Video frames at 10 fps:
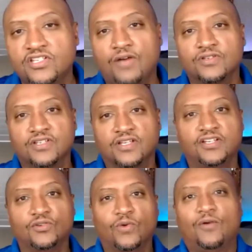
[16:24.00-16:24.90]
how I would tell
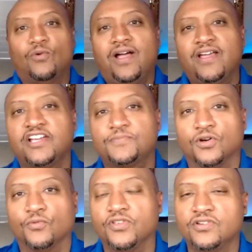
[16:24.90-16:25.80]
you. Why
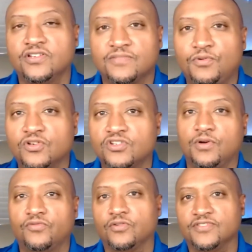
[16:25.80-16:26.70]
export when you can just push them
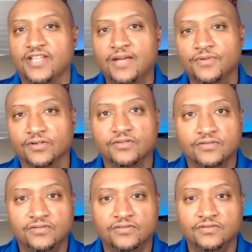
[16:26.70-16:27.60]
over from Zapier?
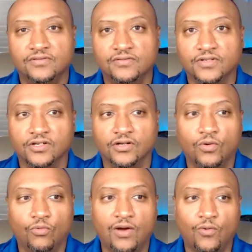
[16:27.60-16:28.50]
You know,
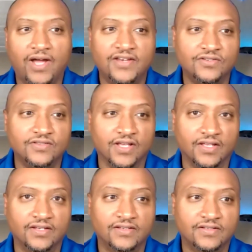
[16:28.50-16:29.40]
why do that?